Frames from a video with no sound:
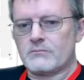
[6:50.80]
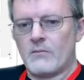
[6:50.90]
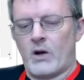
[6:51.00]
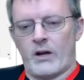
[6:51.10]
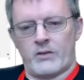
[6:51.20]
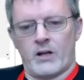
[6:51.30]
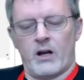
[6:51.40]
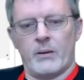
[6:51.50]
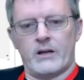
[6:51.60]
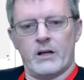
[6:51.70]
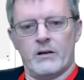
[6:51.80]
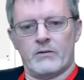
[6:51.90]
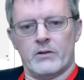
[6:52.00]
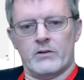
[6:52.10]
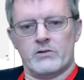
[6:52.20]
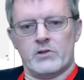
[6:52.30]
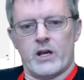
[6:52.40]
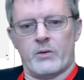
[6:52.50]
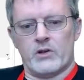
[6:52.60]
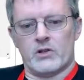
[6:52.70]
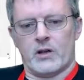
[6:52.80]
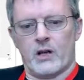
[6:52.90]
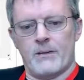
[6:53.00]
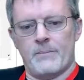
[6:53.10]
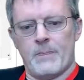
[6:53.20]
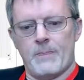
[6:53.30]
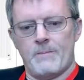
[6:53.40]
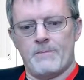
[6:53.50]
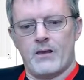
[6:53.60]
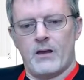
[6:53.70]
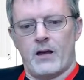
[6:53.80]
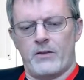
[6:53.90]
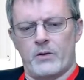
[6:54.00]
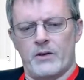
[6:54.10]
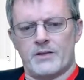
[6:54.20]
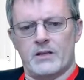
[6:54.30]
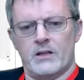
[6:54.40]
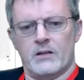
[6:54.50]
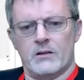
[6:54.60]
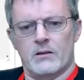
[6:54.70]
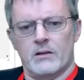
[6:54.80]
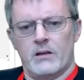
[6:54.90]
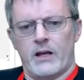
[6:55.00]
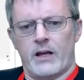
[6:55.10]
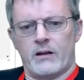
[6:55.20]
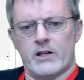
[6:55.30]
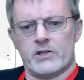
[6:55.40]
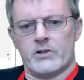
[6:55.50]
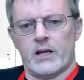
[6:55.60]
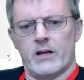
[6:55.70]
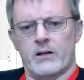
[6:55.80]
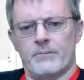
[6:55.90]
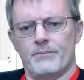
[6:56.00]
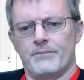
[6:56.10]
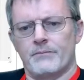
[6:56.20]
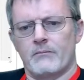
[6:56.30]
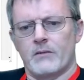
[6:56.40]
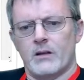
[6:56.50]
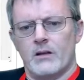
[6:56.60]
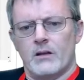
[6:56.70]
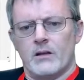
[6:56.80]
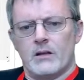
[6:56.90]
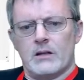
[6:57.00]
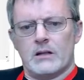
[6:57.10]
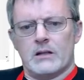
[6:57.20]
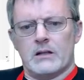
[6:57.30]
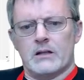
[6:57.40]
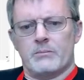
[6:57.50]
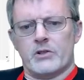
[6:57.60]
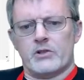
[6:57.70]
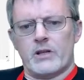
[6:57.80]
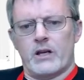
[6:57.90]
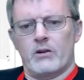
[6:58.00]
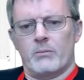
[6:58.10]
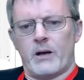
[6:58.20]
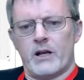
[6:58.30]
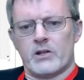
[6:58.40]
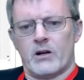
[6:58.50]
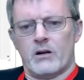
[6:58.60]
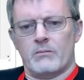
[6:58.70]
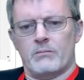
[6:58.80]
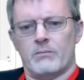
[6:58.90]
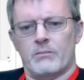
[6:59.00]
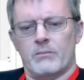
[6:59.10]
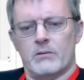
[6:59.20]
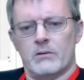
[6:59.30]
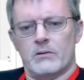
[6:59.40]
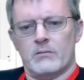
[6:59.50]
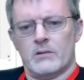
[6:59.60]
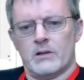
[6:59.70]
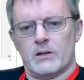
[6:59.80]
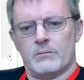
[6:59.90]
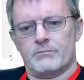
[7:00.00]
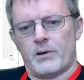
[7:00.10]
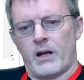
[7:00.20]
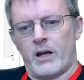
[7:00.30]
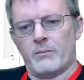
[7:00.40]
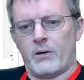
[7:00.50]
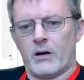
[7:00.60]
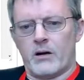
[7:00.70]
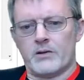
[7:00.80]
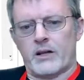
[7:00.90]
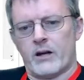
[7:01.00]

All right, so I got all my data for January and July. I threw this in here. Analyze your data. Put your data into a pie chart, pie, bar, scatter